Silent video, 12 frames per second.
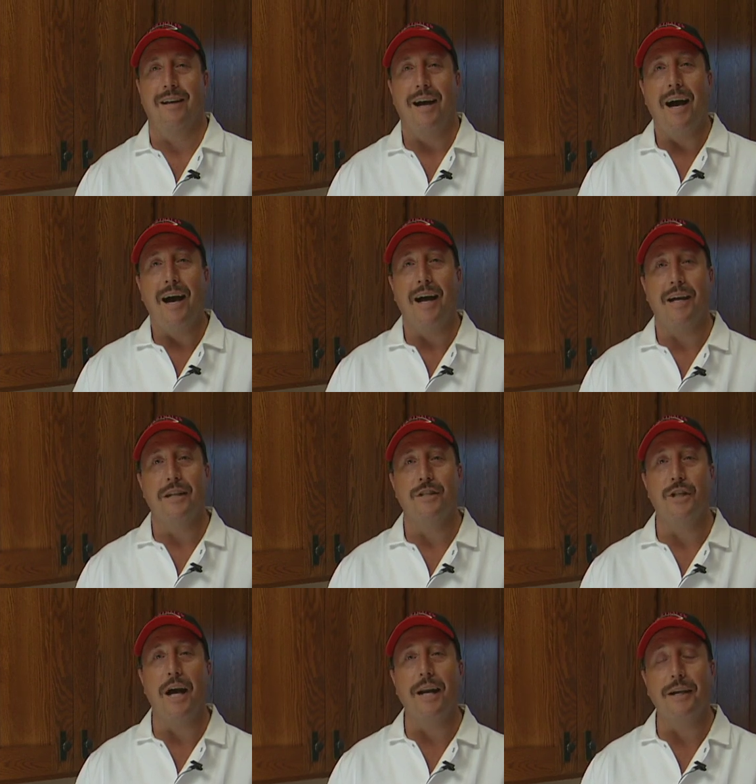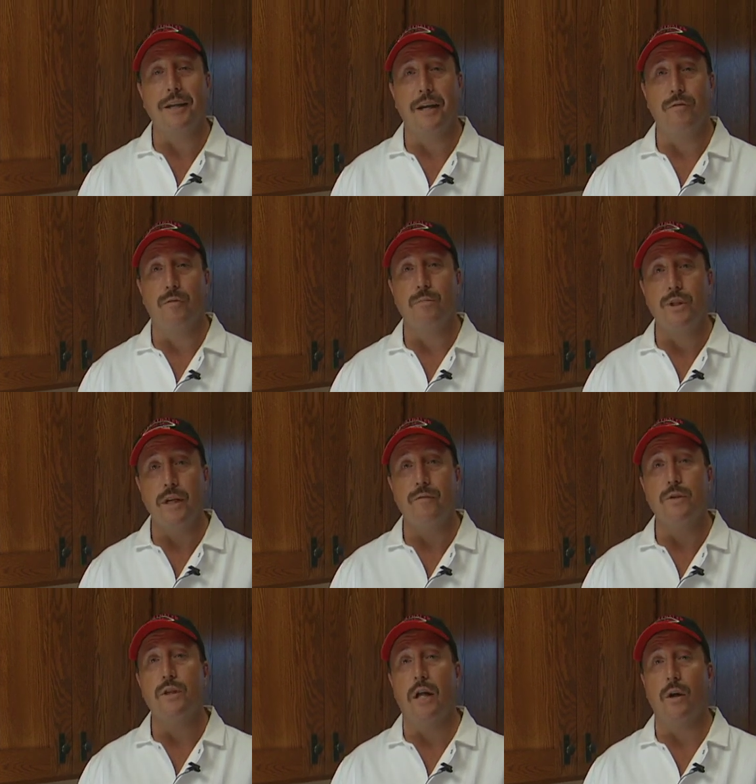Hi, John again from
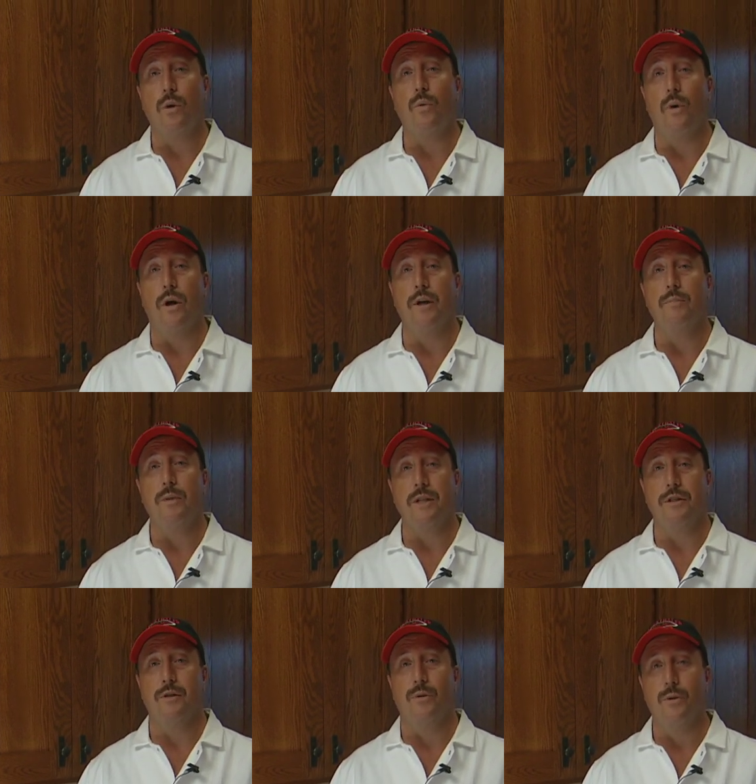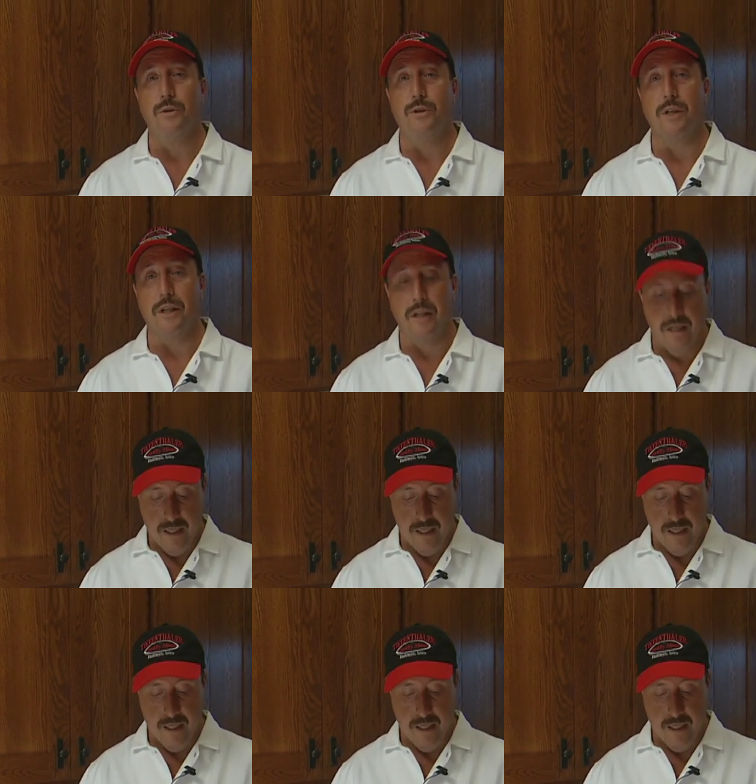Tiefenthaler Quality Meats in Holstein.